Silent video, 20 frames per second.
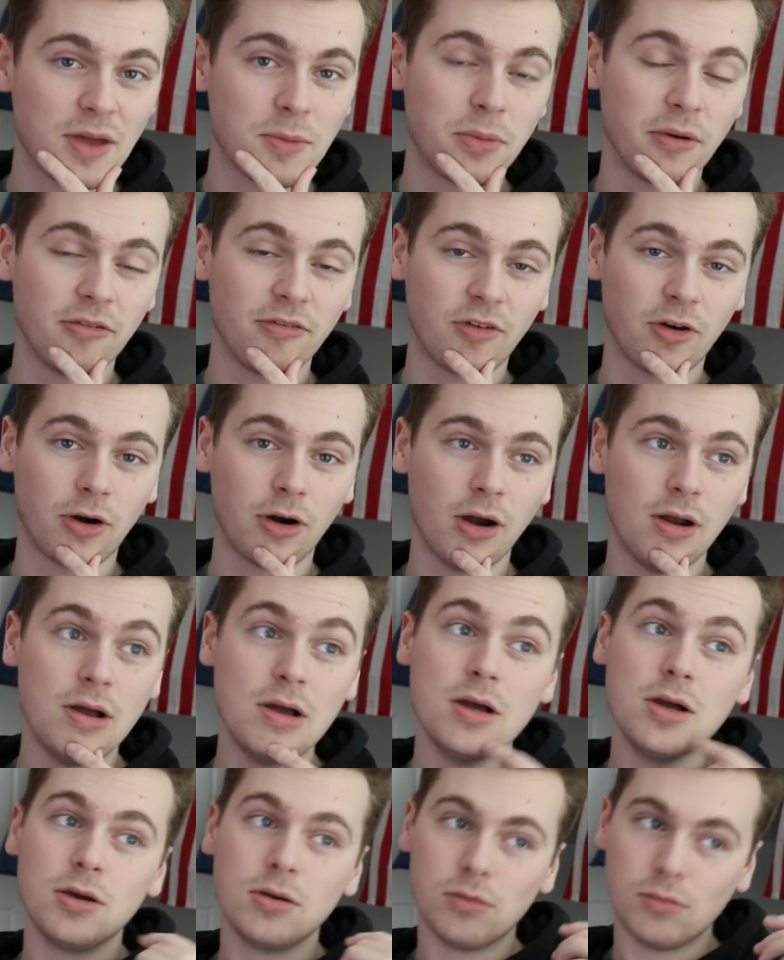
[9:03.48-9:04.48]
they prefer
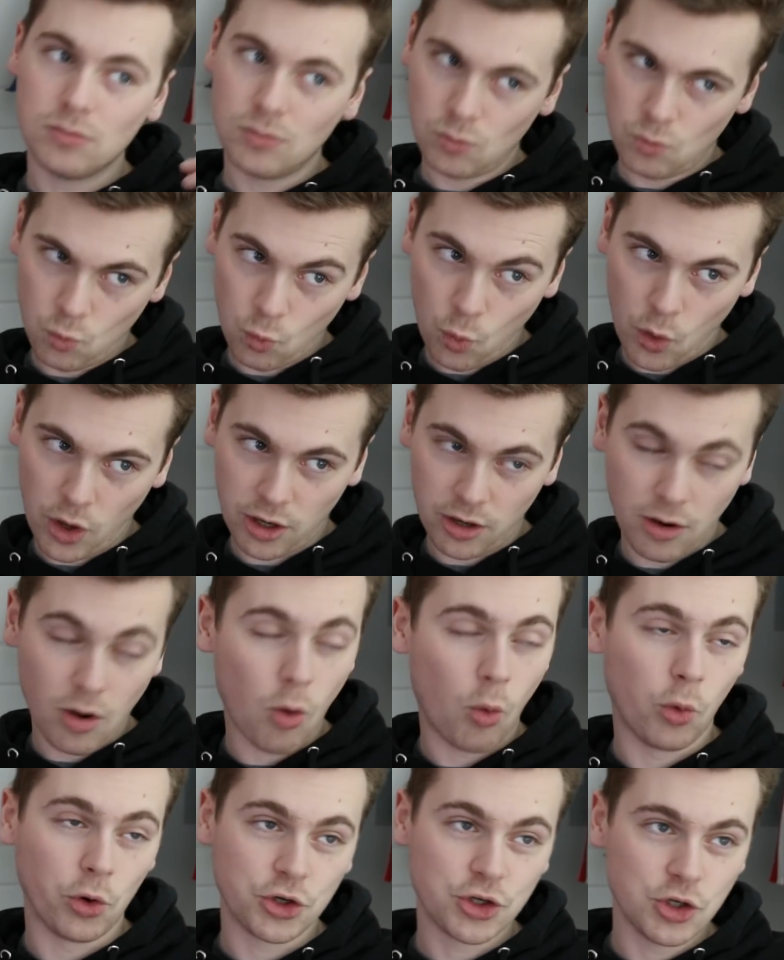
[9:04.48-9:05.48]
one
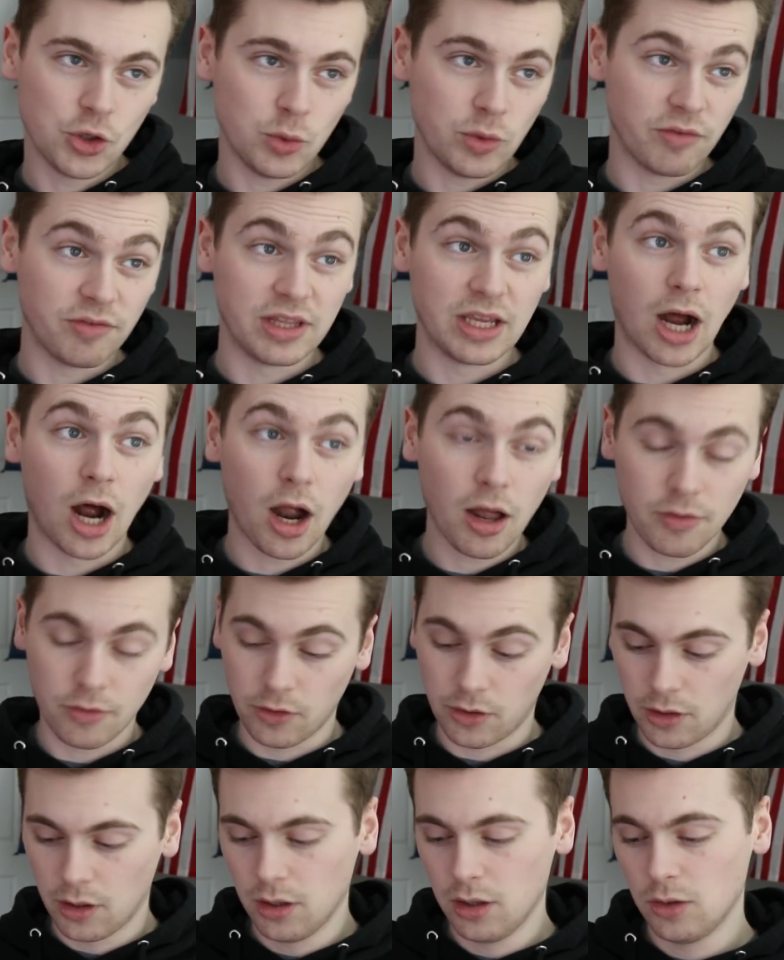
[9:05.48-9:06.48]
or two of the
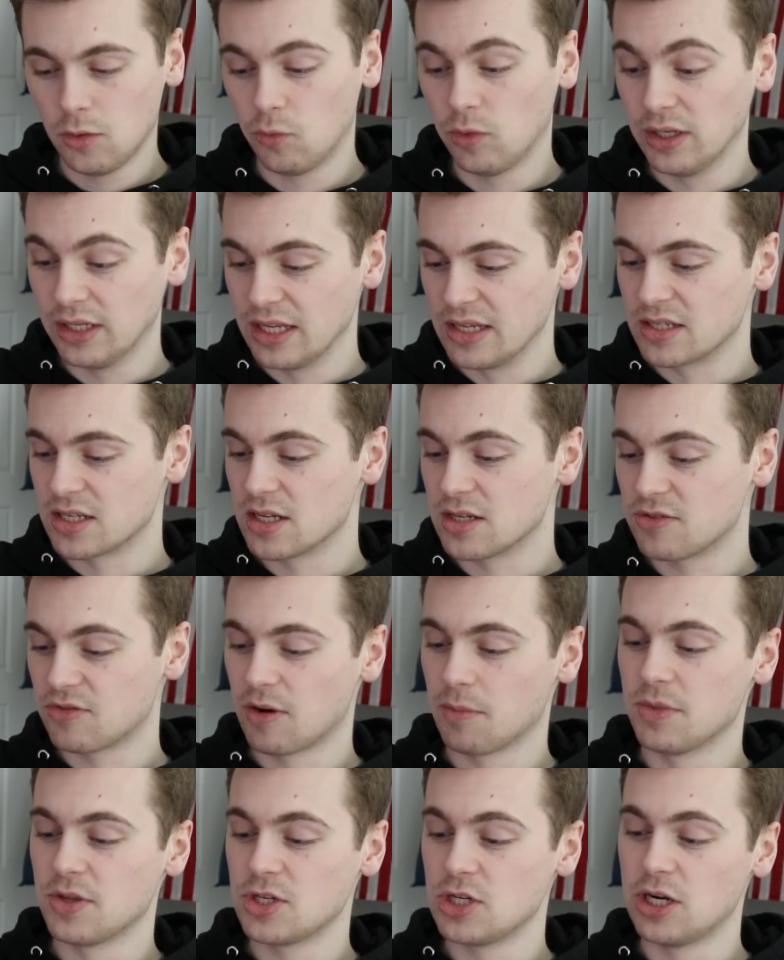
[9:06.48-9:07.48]
other releases
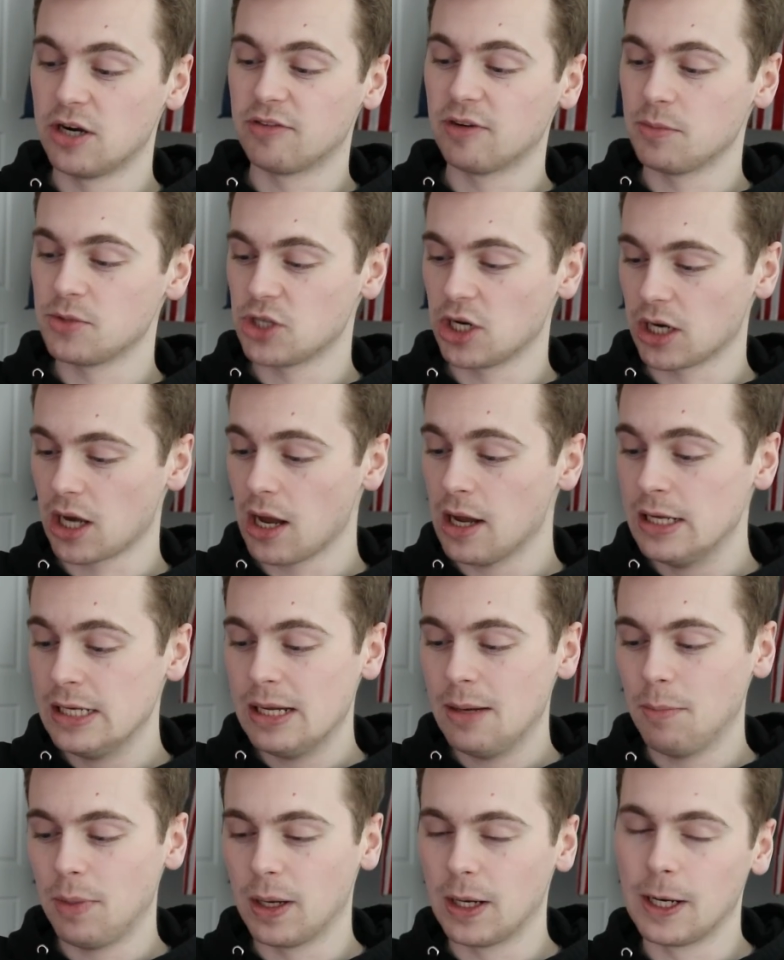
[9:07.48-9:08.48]
from this year from Chang'e,
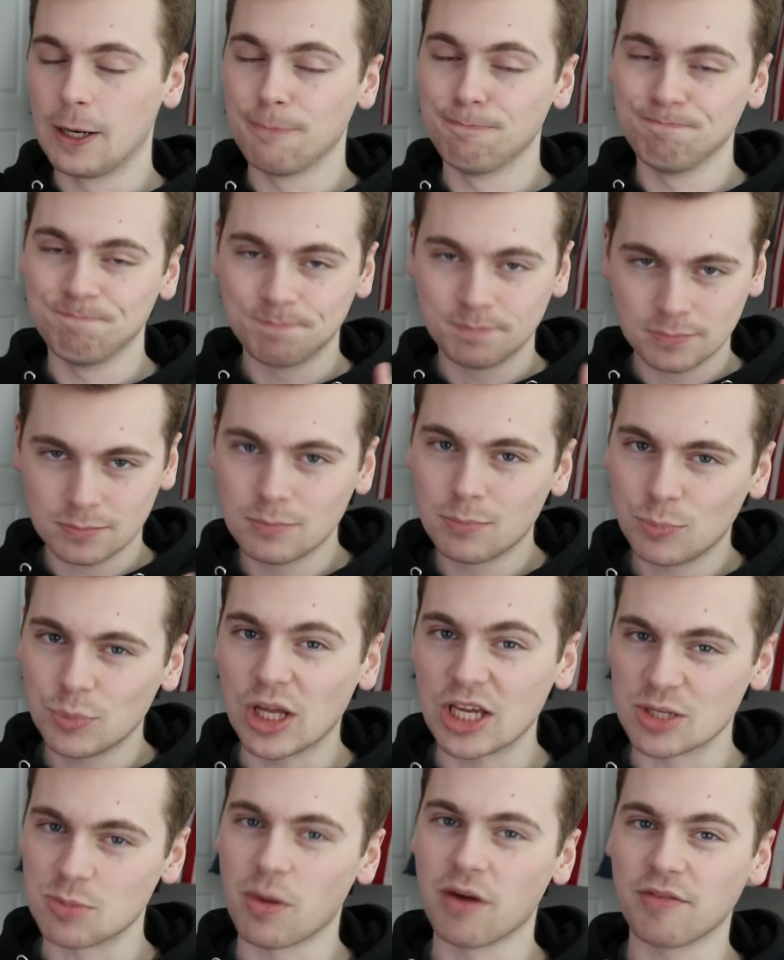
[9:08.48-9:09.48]
but
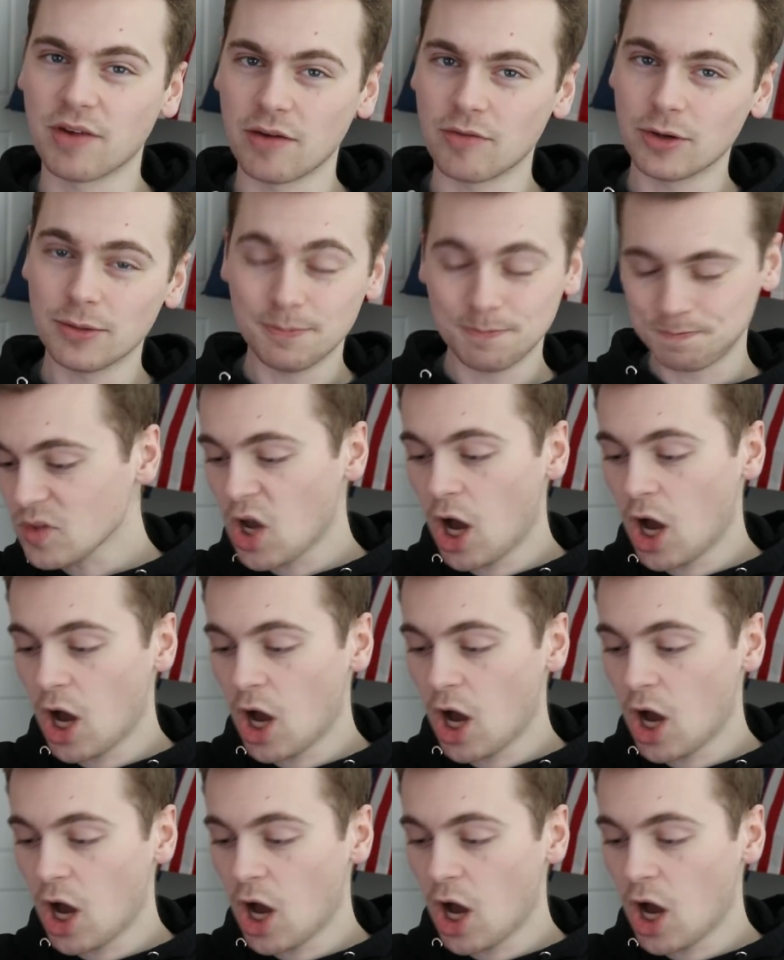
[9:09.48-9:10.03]
Play is my favorite.